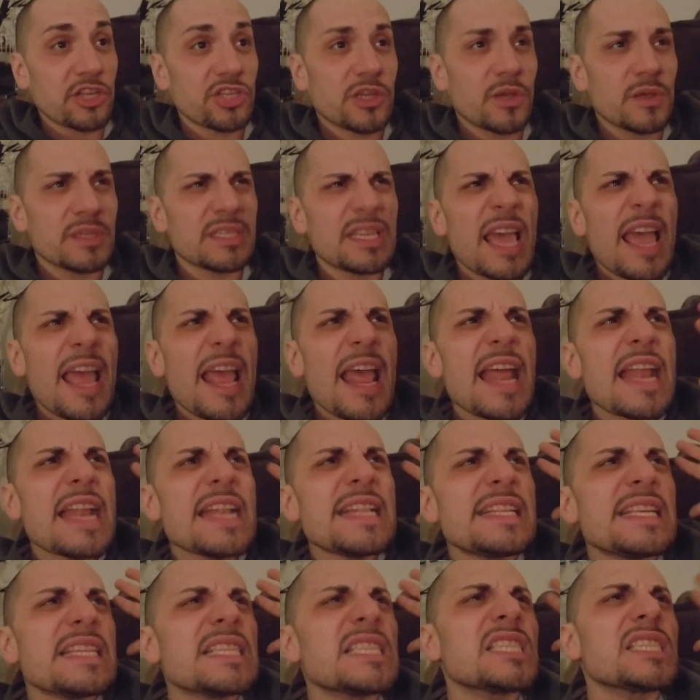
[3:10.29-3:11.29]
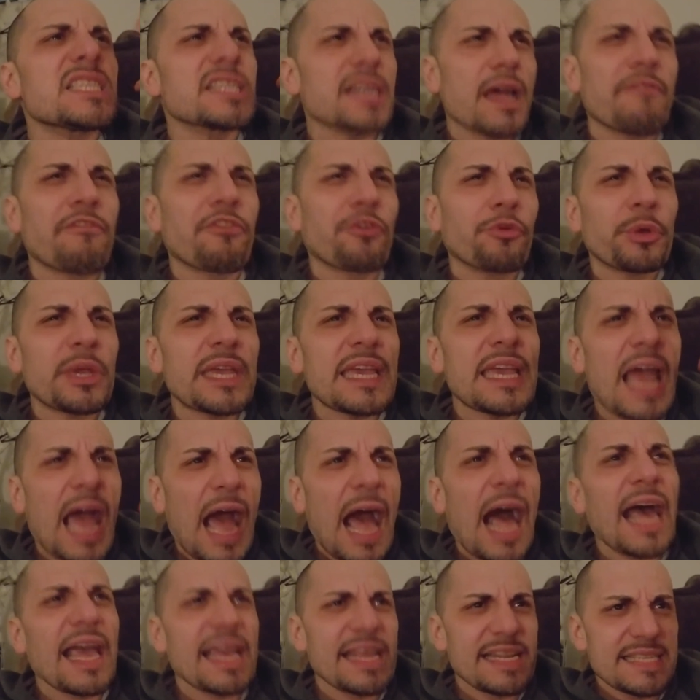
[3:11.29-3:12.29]
She goes, Discovery
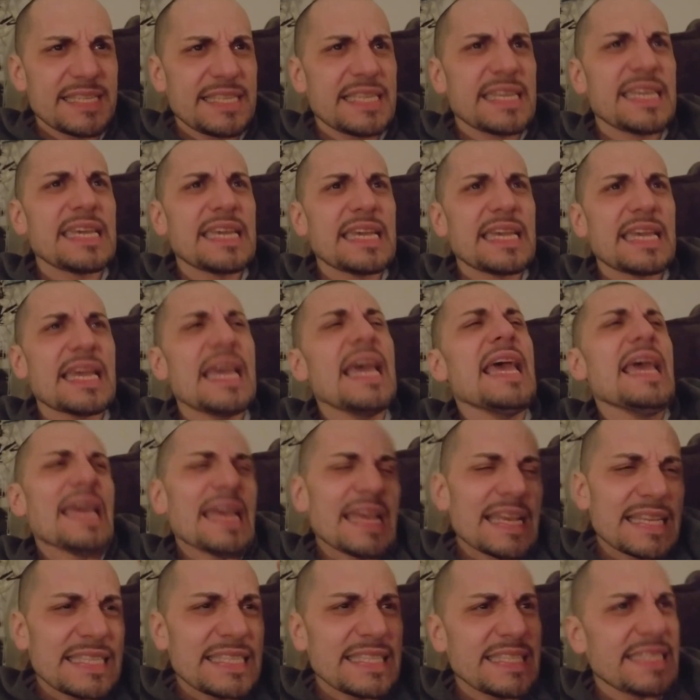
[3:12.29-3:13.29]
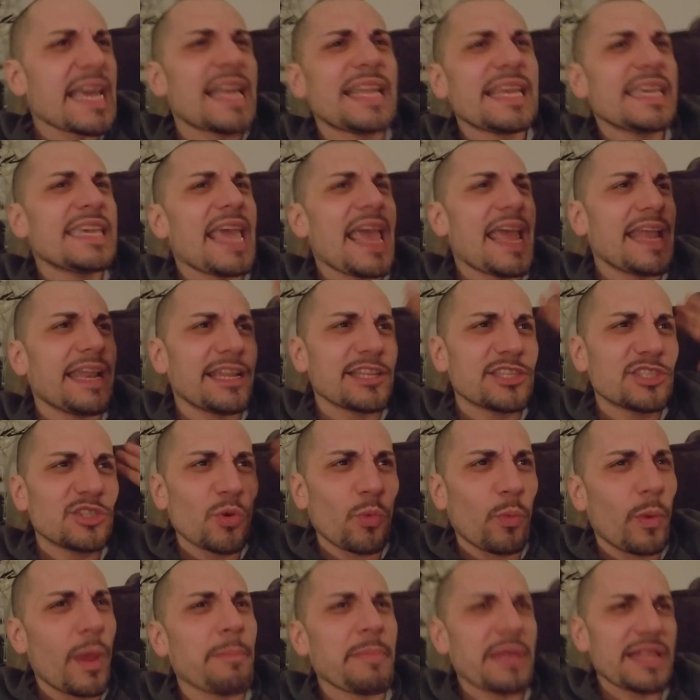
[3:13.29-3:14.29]
ID is dedicated to
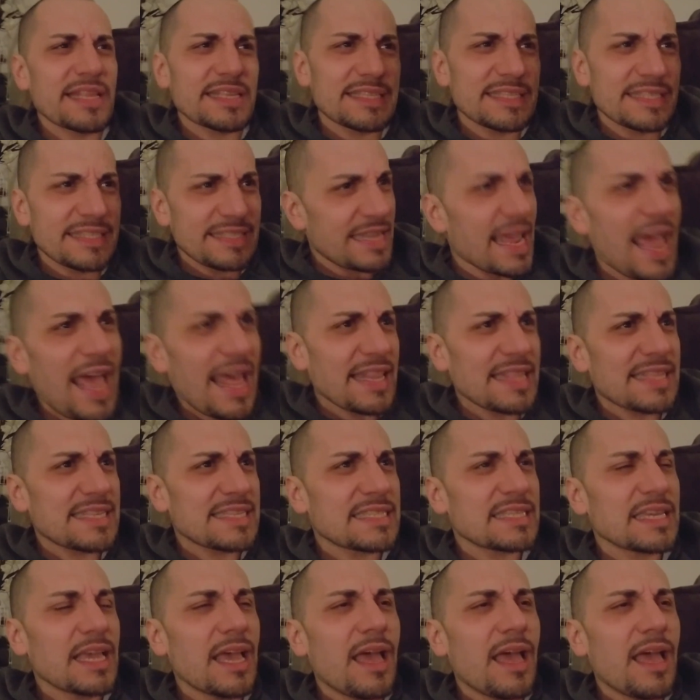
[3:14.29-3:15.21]
women's deaths.